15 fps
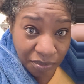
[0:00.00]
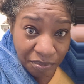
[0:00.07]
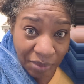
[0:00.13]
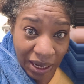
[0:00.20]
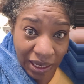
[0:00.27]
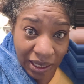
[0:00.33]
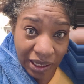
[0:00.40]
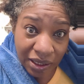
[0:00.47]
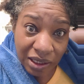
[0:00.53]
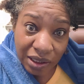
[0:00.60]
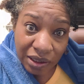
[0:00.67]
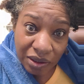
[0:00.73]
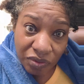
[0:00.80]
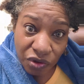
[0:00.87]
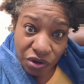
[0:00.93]

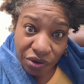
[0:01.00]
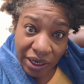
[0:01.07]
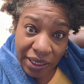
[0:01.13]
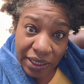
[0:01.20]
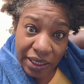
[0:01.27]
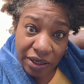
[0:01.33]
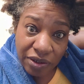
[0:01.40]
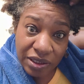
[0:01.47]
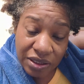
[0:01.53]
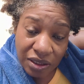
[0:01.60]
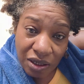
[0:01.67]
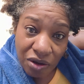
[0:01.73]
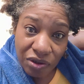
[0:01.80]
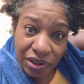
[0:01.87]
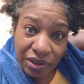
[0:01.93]
my gray hair is
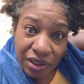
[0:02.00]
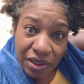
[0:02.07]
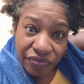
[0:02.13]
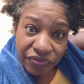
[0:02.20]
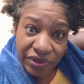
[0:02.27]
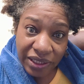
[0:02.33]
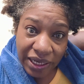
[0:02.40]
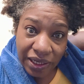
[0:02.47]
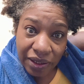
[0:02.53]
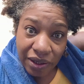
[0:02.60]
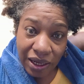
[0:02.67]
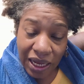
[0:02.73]
long enough now.